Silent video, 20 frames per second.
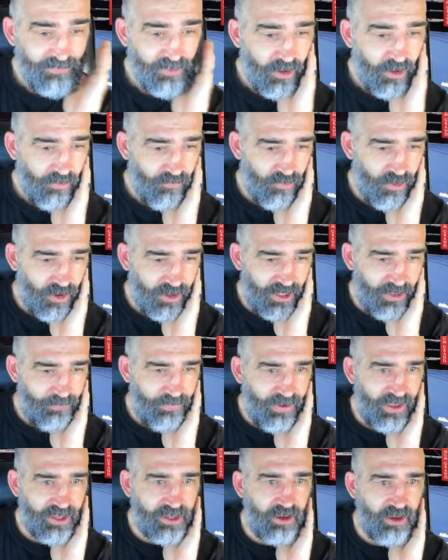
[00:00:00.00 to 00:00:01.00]
Ronnie
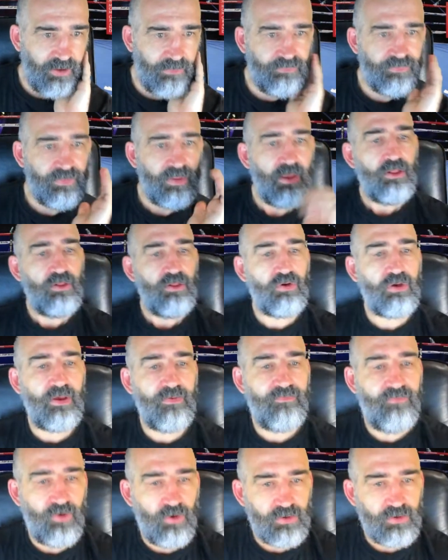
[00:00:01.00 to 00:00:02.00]
Pickham.
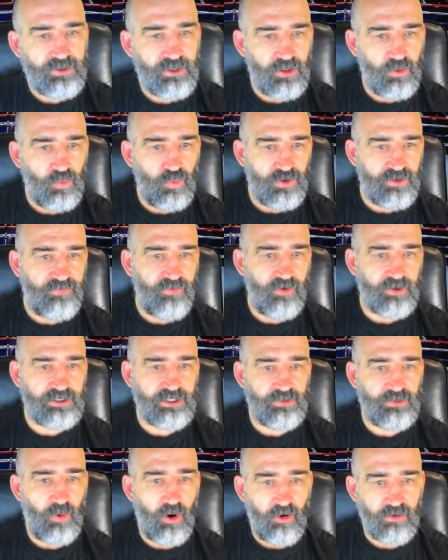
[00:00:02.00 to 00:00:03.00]
Looking forward to the Woods
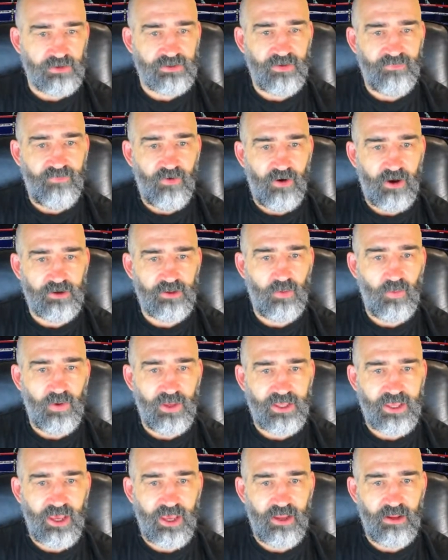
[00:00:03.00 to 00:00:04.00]
versus Warrington fight on the
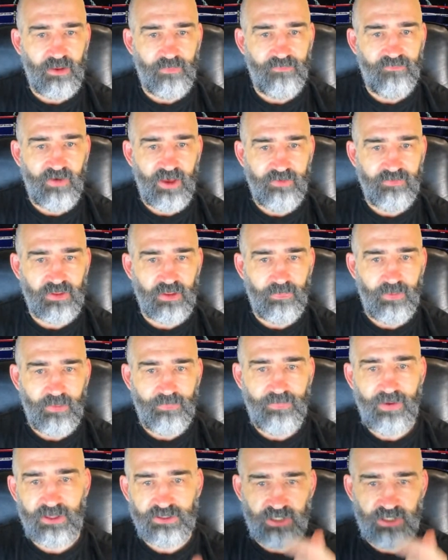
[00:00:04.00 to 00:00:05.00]
weekend. I'm favouring the
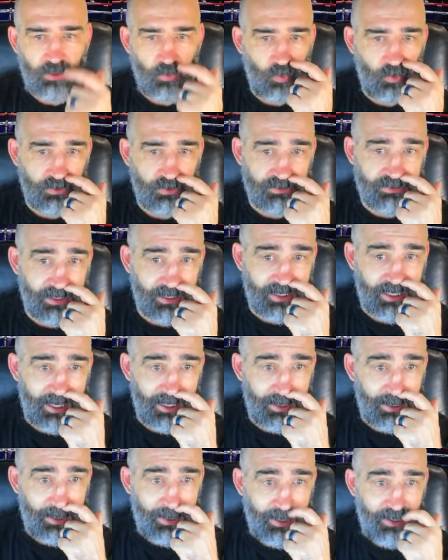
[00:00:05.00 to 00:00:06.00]
big punching Woods to
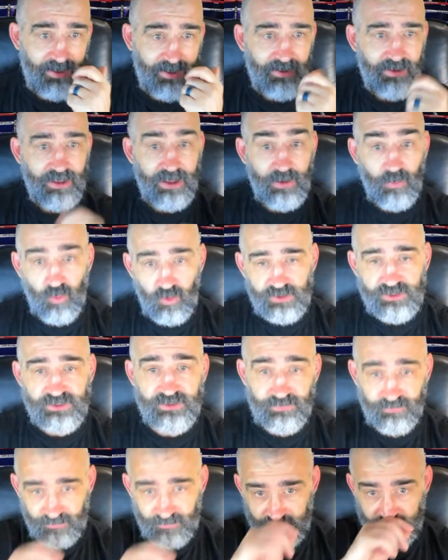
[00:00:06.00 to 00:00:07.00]
get
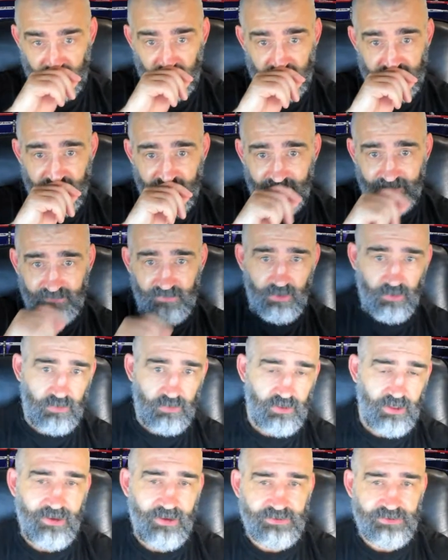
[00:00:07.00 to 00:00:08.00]

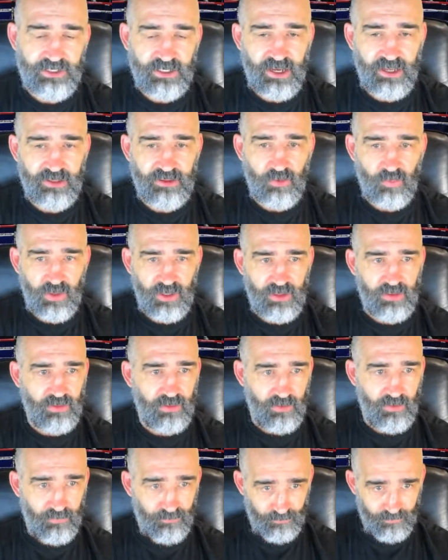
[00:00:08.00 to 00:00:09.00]
to get the win.
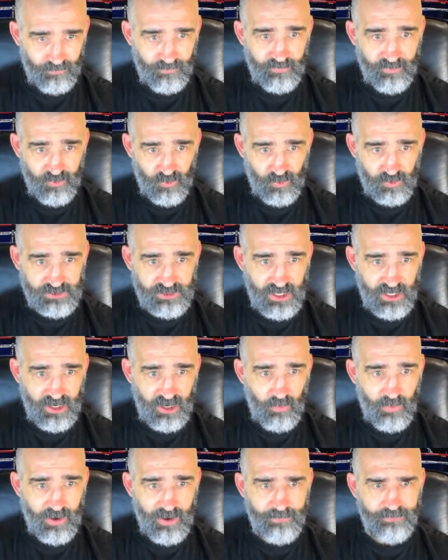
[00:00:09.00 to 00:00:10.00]
Thoughts,
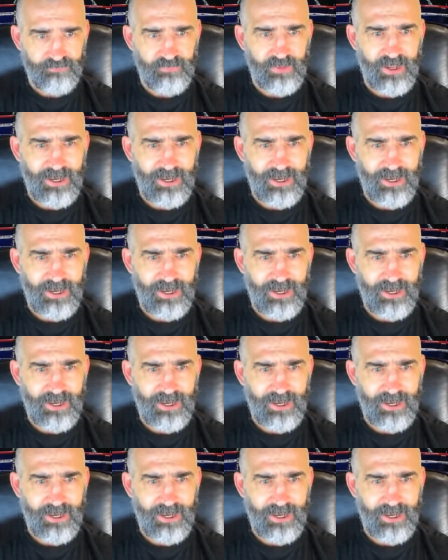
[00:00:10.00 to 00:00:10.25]
anyone?